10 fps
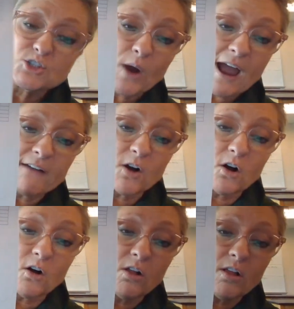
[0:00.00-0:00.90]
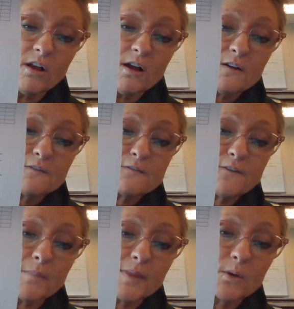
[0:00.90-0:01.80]
travel
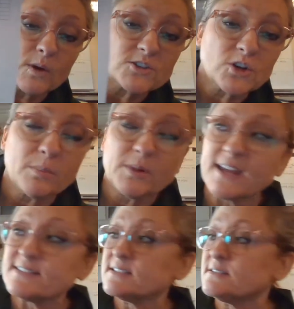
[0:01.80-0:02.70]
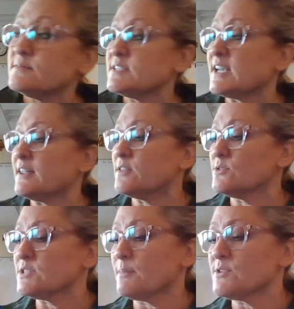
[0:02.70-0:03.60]
from the original place to get
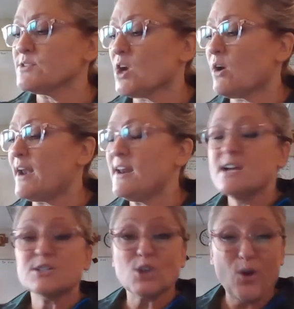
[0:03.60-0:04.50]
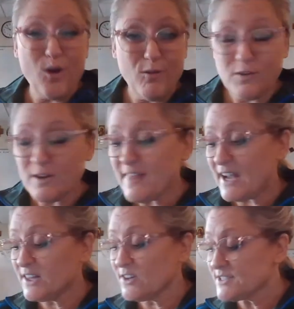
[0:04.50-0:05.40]
those numbers. All right, so hopefully
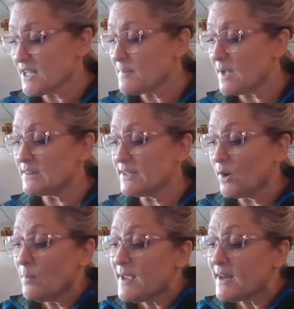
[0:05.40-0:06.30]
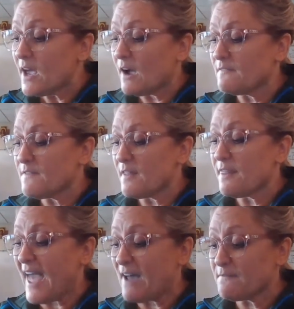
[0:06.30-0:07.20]
that clears up a little bit of
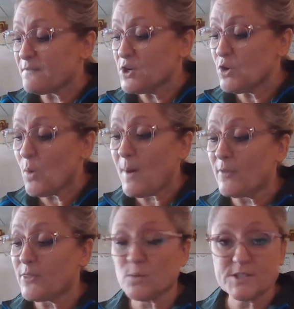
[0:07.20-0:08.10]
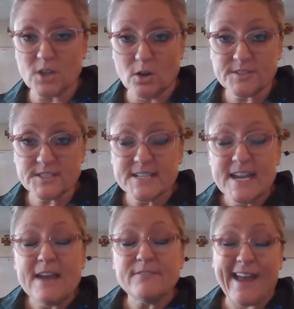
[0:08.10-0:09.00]
that for you about the results.
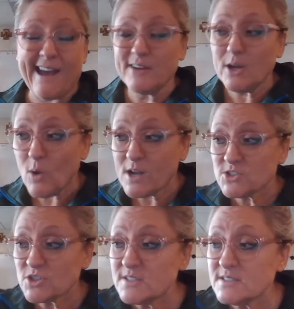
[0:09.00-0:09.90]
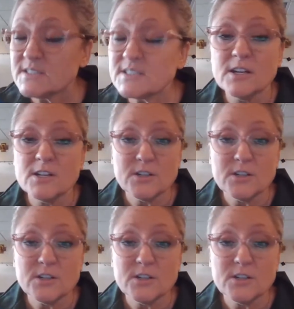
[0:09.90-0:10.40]
If you have any questions,